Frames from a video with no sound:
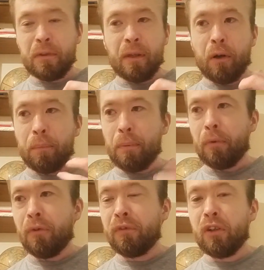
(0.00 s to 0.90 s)
a lot of people
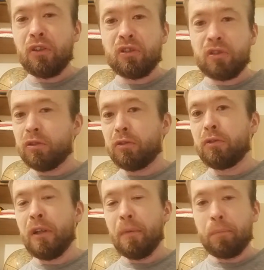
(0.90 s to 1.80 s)
refuse
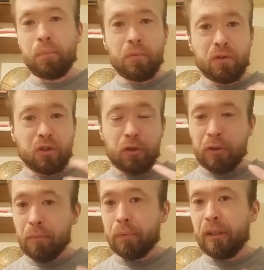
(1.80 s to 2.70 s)
to
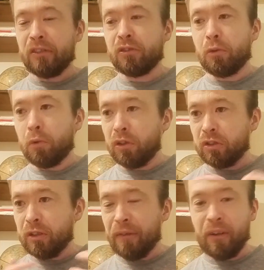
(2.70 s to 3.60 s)
embrace or want
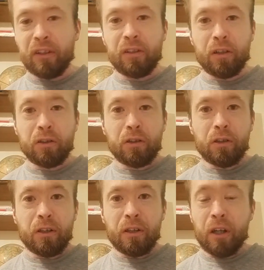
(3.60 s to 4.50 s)
to have any
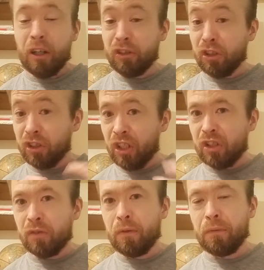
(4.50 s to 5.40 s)

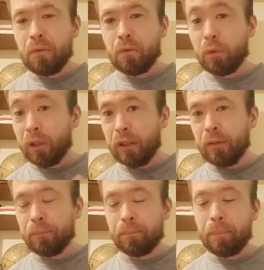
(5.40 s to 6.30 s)
association with cricket.